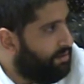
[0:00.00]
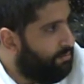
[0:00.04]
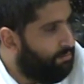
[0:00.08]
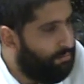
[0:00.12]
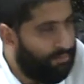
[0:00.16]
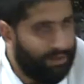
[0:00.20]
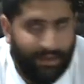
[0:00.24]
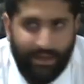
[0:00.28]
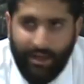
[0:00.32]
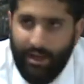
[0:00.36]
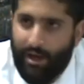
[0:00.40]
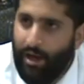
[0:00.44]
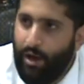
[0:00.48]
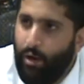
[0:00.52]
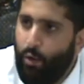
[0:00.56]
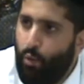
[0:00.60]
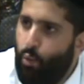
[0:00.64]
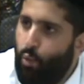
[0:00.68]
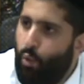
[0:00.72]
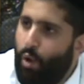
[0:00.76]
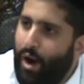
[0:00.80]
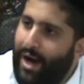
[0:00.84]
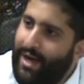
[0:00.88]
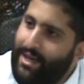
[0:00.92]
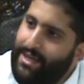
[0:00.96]
I mean,
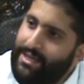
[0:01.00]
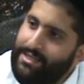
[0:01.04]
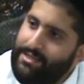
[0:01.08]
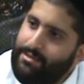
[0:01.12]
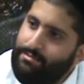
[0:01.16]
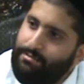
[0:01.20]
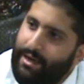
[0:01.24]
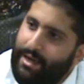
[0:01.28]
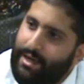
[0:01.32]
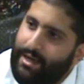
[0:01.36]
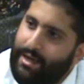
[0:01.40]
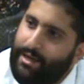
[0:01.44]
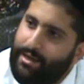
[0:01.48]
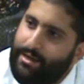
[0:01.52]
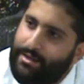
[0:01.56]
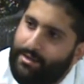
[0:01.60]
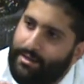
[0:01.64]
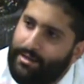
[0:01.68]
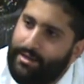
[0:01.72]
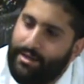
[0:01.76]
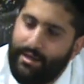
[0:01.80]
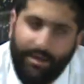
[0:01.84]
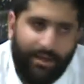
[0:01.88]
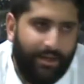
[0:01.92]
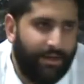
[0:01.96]
why is making
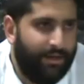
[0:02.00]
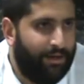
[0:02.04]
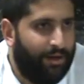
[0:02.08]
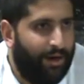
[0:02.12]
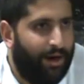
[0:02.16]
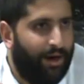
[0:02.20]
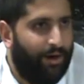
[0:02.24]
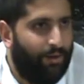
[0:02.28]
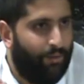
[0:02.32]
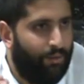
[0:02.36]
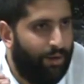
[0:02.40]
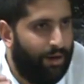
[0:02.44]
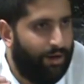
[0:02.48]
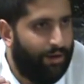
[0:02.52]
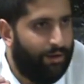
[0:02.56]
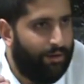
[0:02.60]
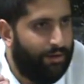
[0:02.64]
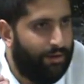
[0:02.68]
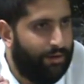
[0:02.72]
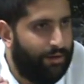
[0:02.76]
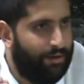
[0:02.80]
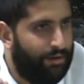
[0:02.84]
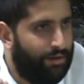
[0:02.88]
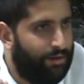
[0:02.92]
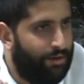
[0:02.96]
tea in hot
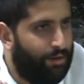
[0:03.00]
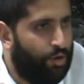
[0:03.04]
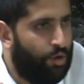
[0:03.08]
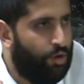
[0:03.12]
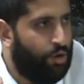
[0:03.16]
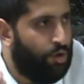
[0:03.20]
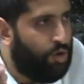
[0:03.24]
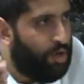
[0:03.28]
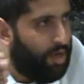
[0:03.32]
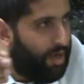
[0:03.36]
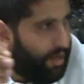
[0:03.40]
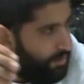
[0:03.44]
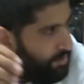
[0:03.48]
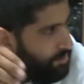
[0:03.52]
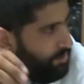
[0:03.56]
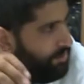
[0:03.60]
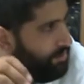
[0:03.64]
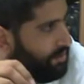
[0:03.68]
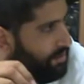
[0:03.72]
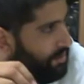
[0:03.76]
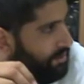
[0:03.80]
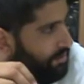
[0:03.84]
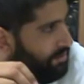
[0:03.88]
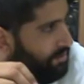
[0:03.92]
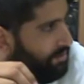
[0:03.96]
water not
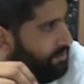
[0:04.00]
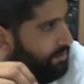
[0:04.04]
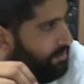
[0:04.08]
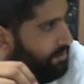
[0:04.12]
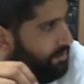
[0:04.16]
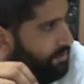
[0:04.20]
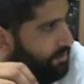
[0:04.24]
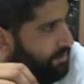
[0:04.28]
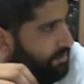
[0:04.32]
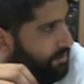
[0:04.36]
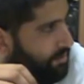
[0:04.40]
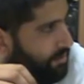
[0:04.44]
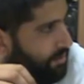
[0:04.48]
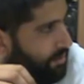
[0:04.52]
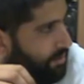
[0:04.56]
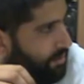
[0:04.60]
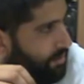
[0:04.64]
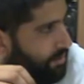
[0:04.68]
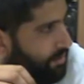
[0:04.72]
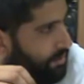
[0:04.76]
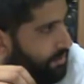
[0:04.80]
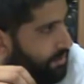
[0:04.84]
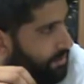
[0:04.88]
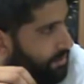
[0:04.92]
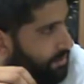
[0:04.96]
cooking,
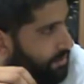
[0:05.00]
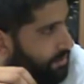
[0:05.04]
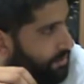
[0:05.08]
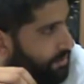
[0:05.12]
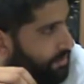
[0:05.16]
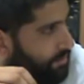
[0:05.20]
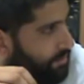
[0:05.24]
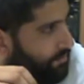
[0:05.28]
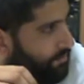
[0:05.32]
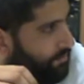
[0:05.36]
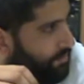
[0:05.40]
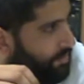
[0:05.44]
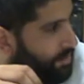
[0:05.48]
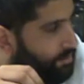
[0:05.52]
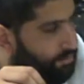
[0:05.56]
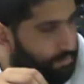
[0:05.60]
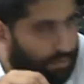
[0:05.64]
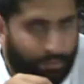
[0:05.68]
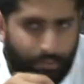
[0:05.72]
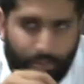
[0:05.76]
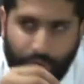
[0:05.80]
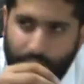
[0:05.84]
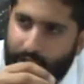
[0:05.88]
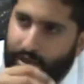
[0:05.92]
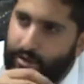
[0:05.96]

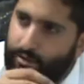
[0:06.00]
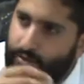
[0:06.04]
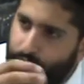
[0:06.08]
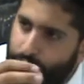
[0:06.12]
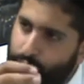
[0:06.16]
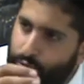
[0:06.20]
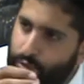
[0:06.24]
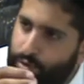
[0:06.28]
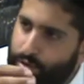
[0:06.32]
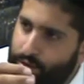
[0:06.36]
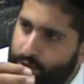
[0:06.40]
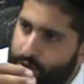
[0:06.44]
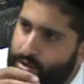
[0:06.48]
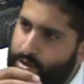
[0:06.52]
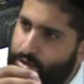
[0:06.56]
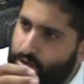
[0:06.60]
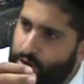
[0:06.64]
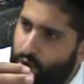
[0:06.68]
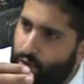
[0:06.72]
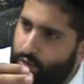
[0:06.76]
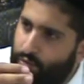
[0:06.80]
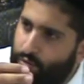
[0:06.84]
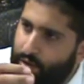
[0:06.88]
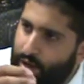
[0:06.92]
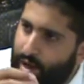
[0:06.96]
but putting food in the
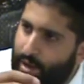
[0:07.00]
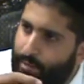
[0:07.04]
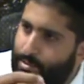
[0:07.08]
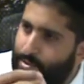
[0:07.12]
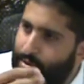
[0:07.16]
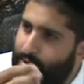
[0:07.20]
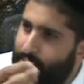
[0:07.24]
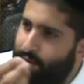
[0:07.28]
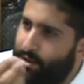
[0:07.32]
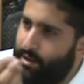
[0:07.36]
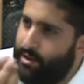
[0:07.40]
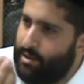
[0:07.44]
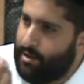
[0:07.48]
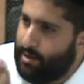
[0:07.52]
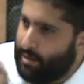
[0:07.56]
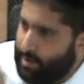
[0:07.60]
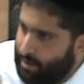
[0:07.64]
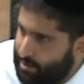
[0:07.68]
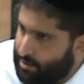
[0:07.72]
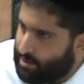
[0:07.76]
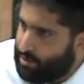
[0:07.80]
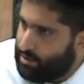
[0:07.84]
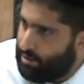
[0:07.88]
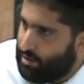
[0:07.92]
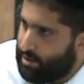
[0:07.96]
stovetop
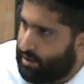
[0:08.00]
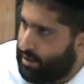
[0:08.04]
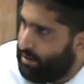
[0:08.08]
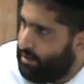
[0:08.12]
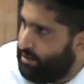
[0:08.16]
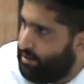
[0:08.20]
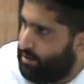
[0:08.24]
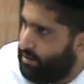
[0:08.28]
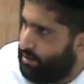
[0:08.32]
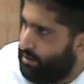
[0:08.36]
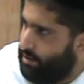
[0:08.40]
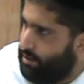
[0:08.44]
is cooking?